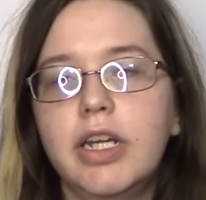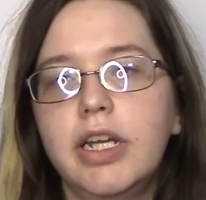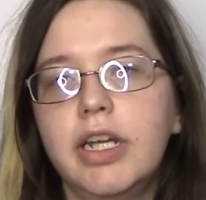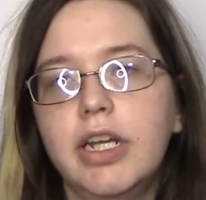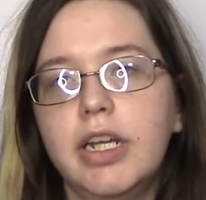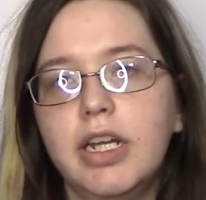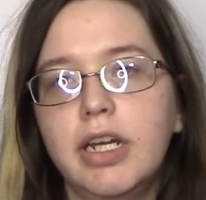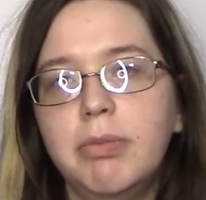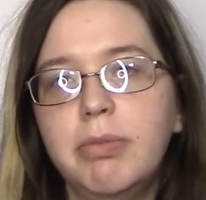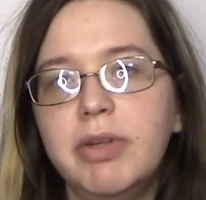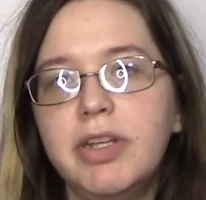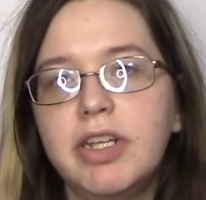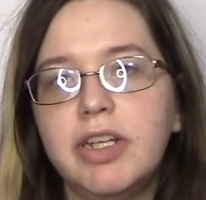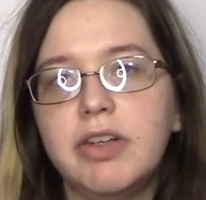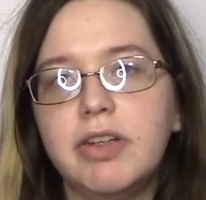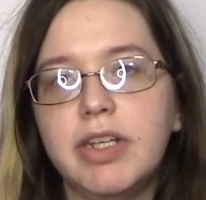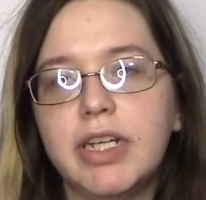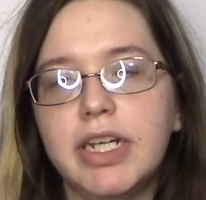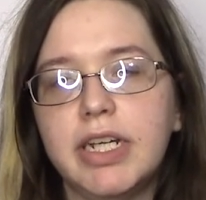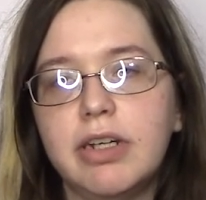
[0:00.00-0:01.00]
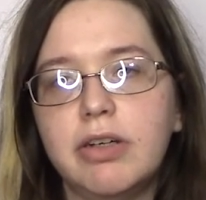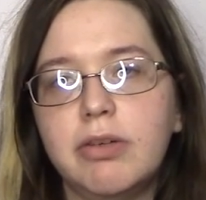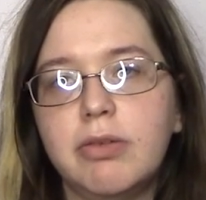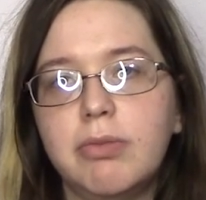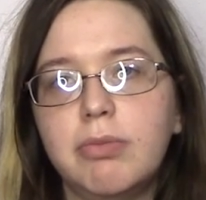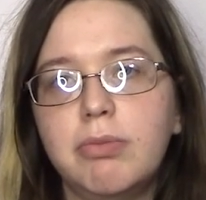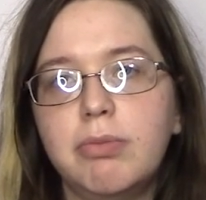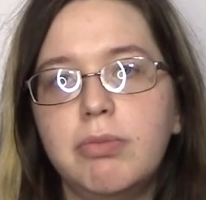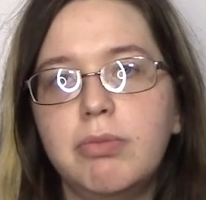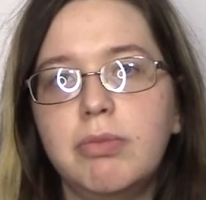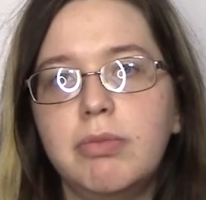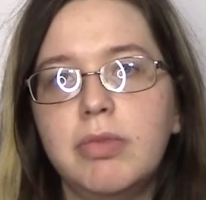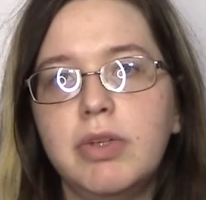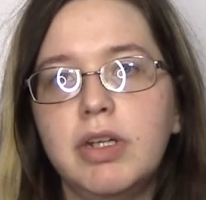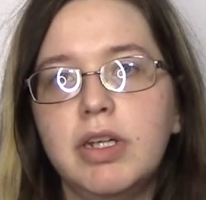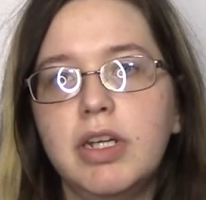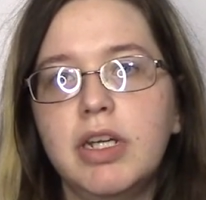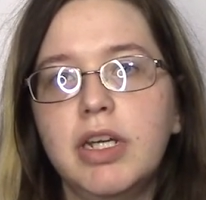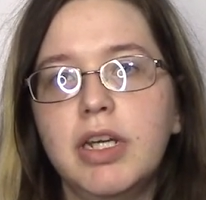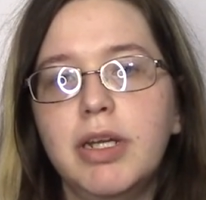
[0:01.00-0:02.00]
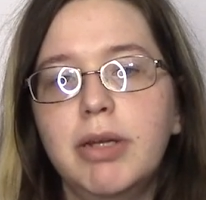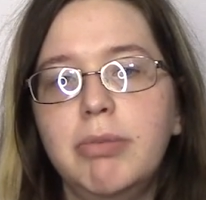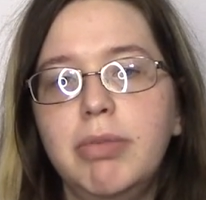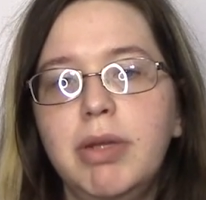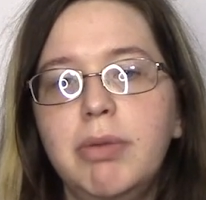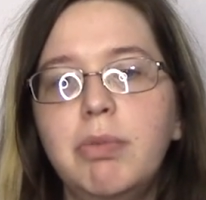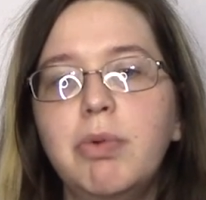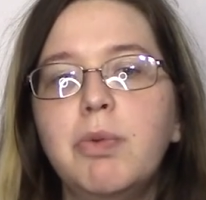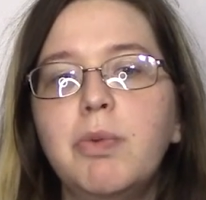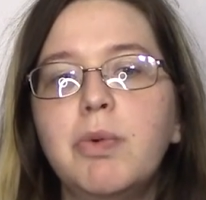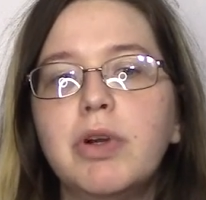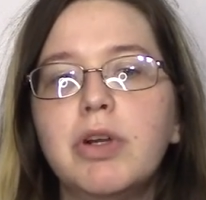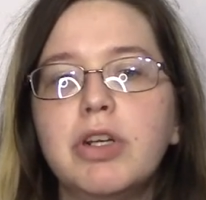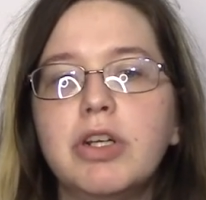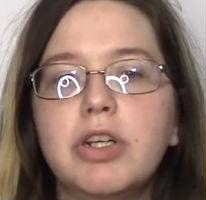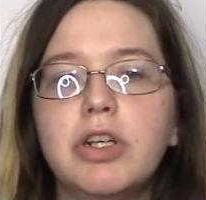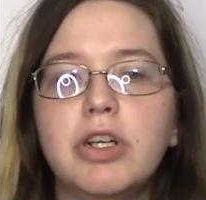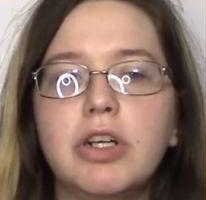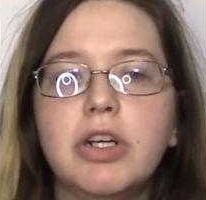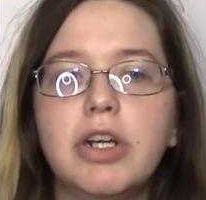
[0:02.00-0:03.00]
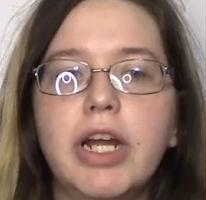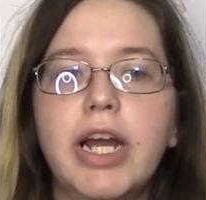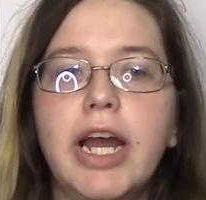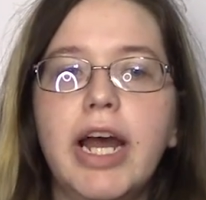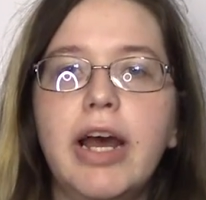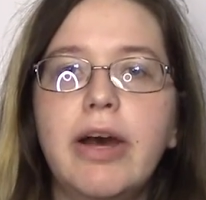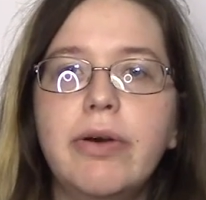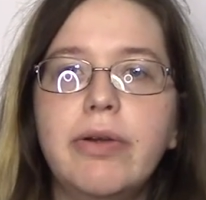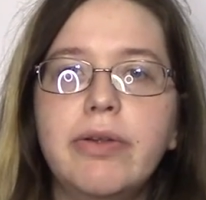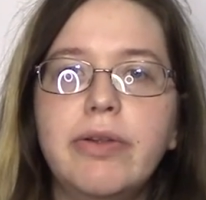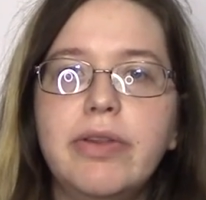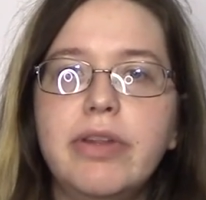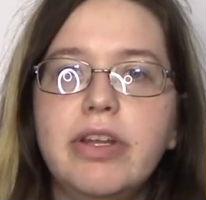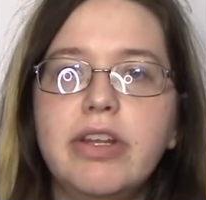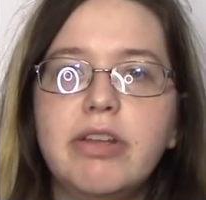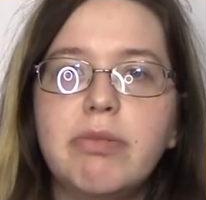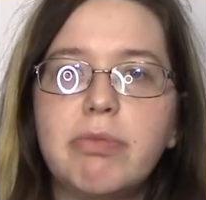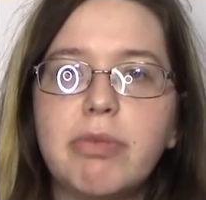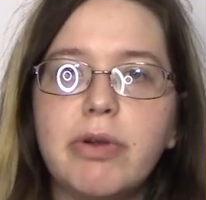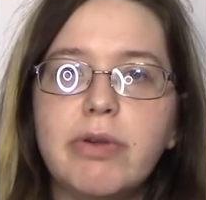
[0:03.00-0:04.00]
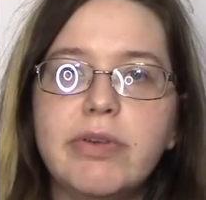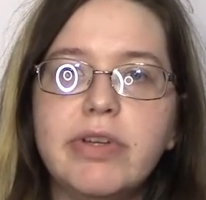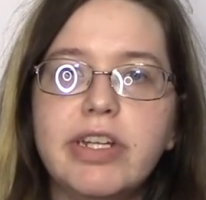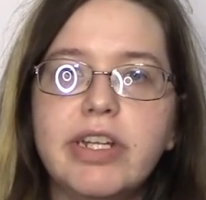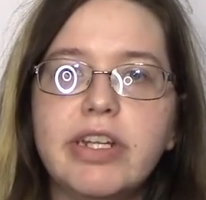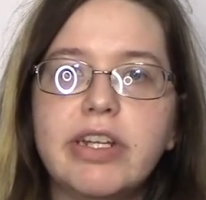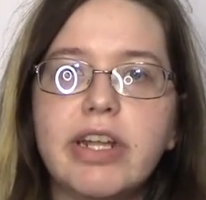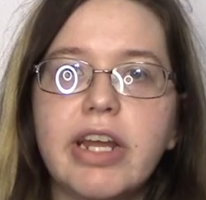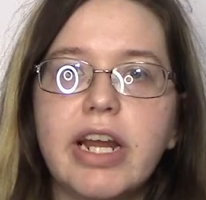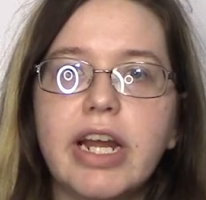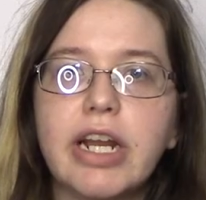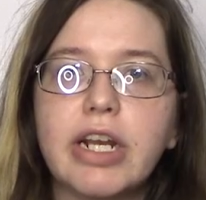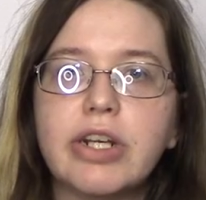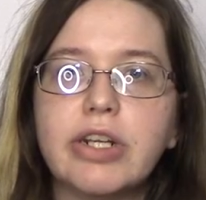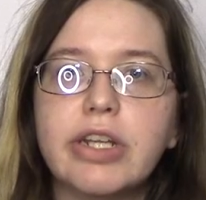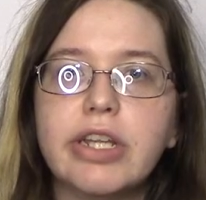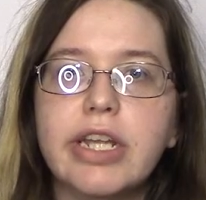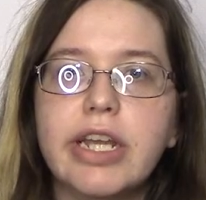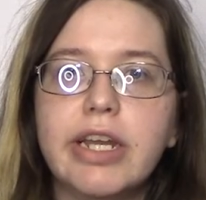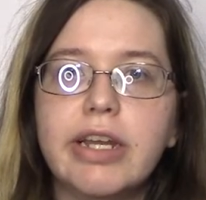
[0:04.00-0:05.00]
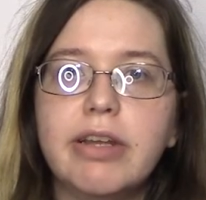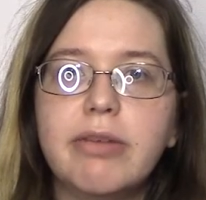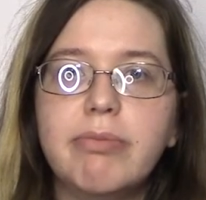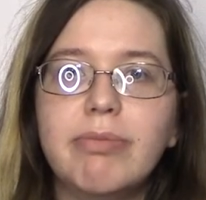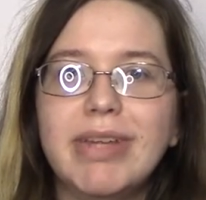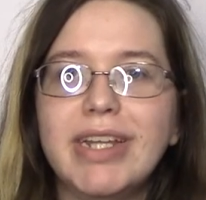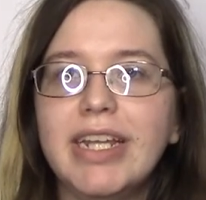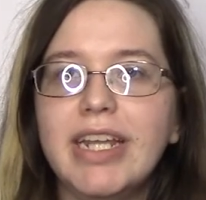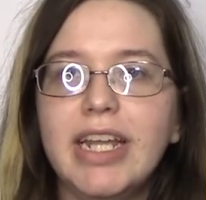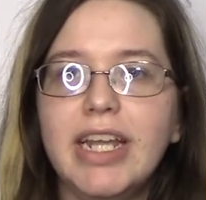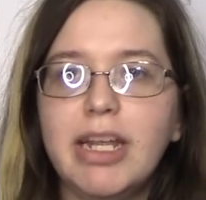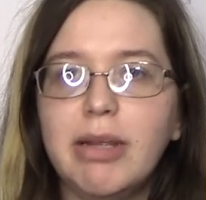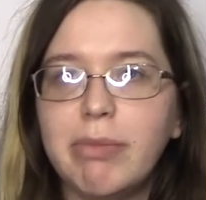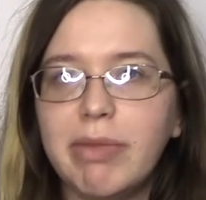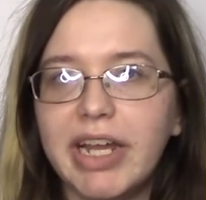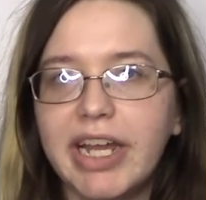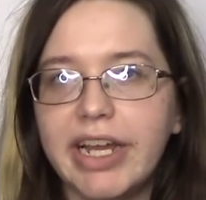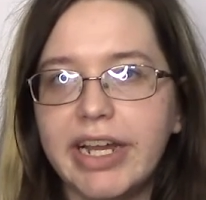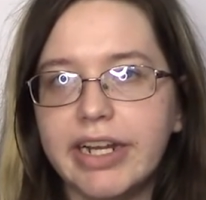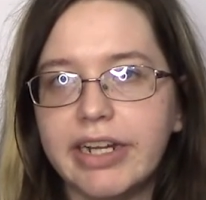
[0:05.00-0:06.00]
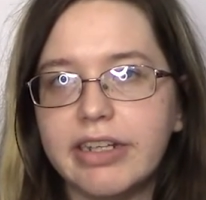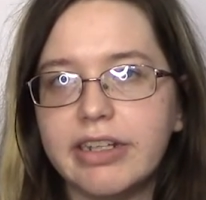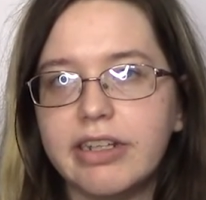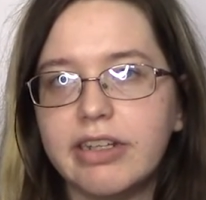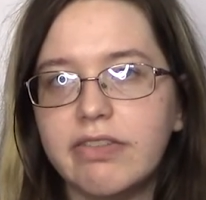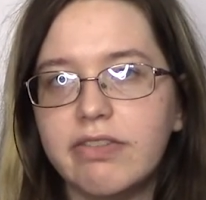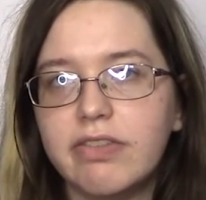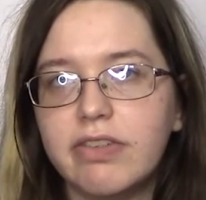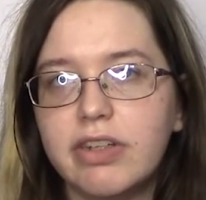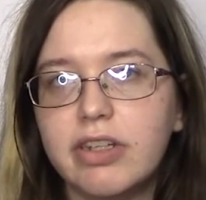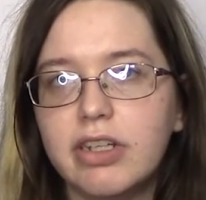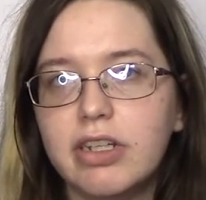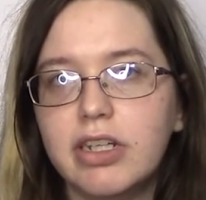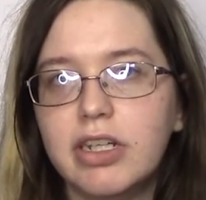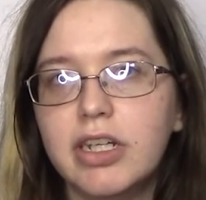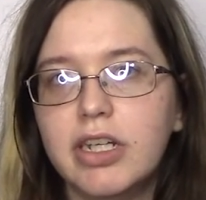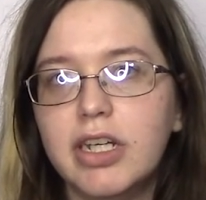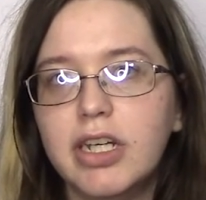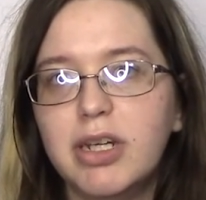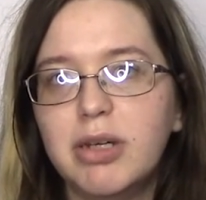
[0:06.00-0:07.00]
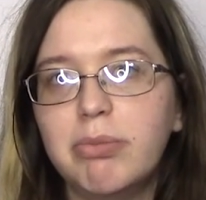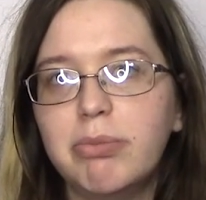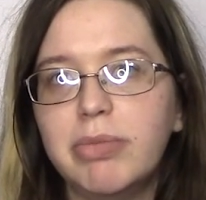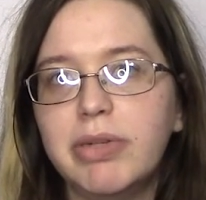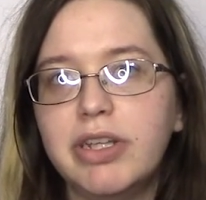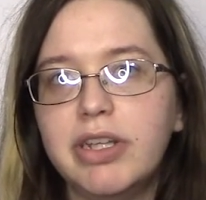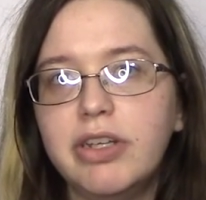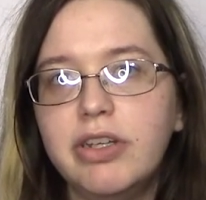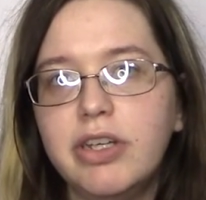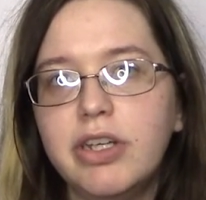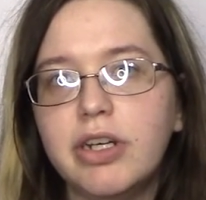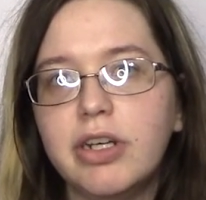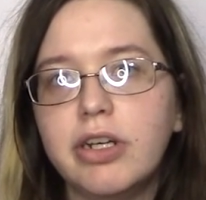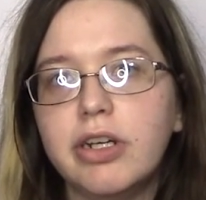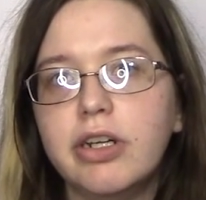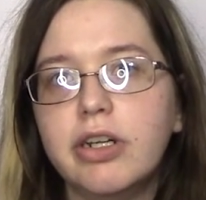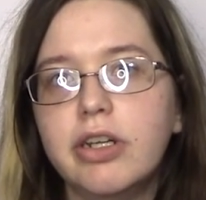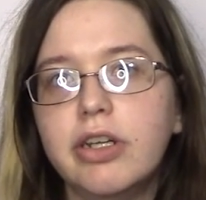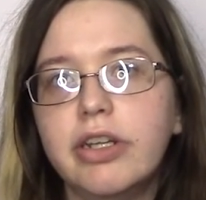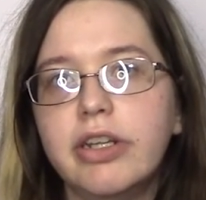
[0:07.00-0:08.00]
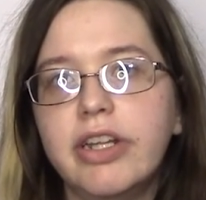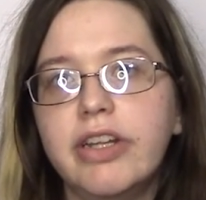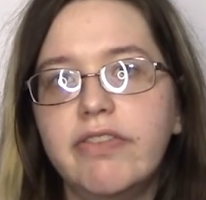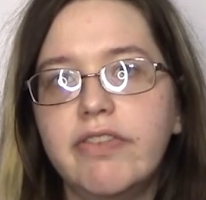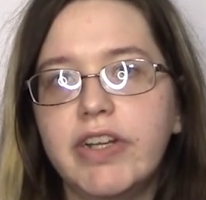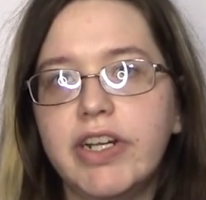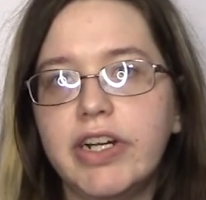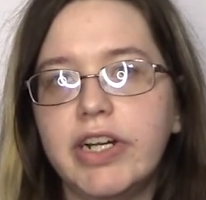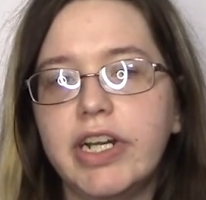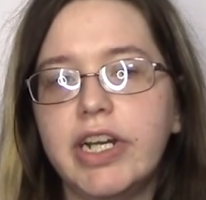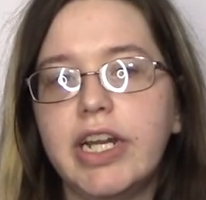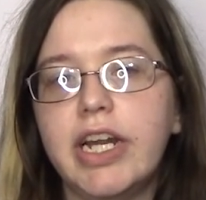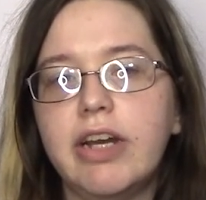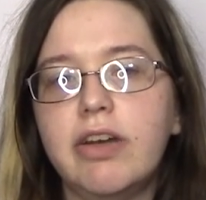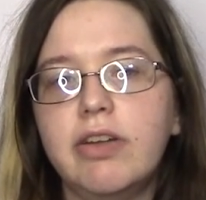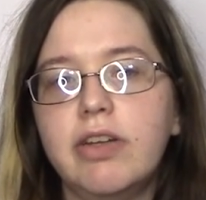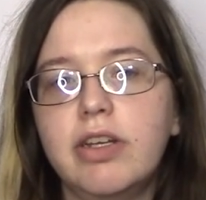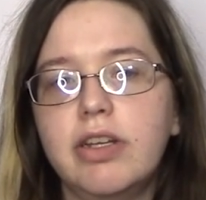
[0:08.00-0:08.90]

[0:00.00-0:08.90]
And up until now, people weren't sure how these proteins actually became active. But this year, they figured it out.